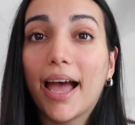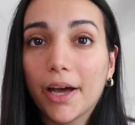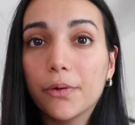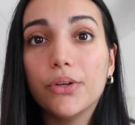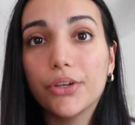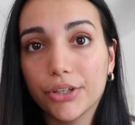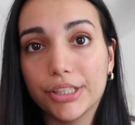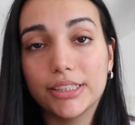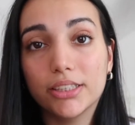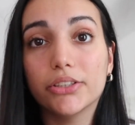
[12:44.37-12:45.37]
how
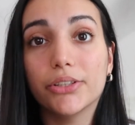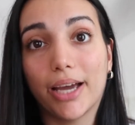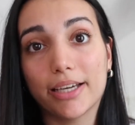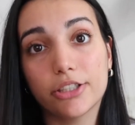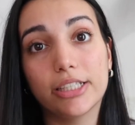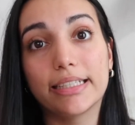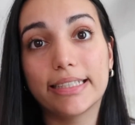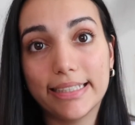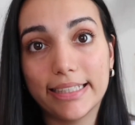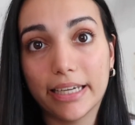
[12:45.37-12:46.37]
good do you actually
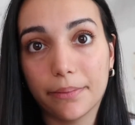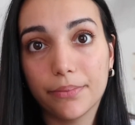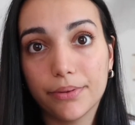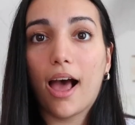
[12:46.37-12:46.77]
sleep?